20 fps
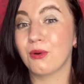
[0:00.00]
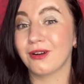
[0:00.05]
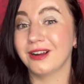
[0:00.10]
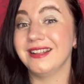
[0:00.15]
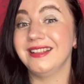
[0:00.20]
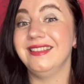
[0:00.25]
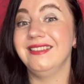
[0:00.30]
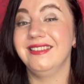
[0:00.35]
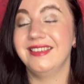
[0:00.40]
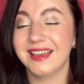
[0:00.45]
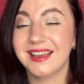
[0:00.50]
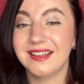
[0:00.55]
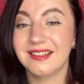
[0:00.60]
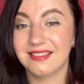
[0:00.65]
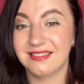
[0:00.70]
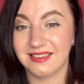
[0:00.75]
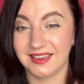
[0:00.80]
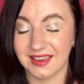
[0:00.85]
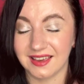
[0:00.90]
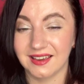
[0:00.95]

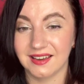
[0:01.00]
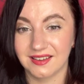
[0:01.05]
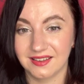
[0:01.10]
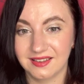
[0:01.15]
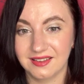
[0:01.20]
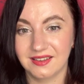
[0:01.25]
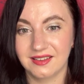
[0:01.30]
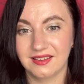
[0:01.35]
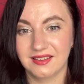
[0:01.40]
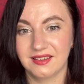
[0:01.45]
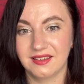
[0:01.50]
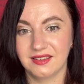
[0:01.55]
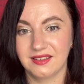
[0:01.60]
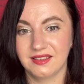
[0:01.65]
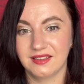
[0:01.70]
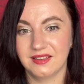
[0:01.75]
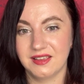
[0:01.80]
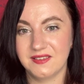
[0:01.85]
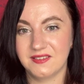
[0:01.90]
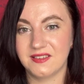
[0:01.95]
predicting
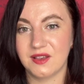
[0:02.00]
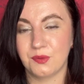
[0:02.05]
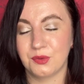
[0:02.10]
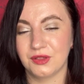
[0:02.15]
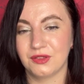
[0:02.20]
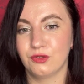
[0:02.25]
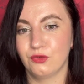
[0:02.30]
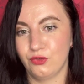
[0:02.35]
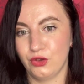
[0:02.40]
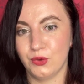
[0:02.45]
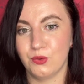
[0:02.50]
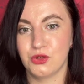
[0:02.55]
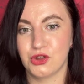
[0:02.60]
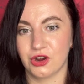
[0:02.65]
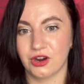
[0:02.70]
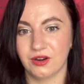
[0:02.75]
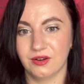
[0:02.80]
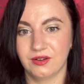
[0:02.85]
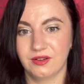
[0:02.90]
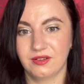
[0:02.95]
someone's
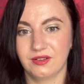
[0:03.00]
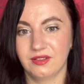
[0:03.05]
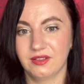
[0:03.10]
future.